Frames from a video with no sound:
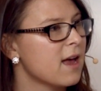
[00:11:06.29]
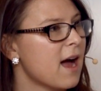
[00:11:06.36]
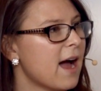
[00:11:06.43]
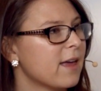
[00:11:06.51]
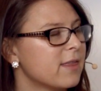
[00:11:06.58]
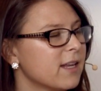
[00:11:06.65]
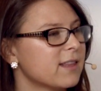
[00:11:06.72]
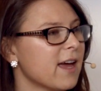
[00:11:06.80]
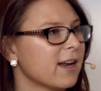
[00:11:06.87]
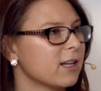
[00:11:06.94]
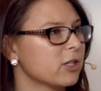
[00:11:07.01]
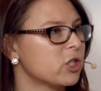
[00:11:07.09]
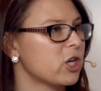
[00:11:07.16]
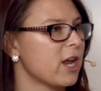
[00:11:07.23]
I think
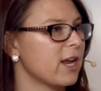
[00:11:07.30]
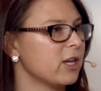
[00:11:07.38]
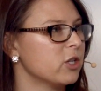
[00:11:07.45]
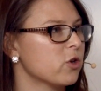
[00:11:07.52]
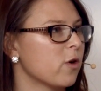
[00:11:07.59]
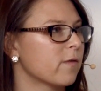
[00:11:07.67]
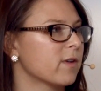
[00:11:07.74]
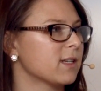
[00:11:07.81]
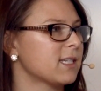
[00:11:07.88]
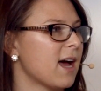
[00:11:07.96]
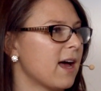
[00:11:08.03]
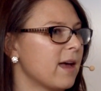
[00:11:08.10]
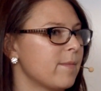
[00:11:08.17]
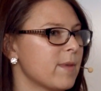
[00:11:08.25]
that'll change over
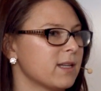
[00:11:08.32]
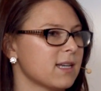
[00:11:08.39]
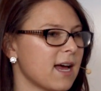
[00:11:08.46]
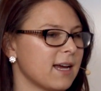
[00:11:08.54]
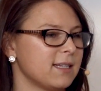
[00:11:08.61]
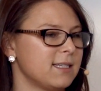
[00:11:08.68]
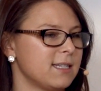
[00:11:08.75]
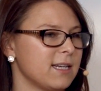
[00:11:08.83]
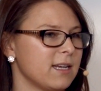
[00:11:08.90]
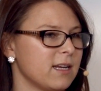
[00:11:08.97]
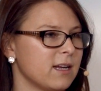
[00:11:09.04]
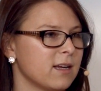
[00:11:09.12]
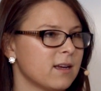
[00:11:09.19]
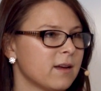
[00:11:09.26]
time as
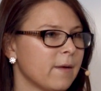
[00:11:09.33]
IT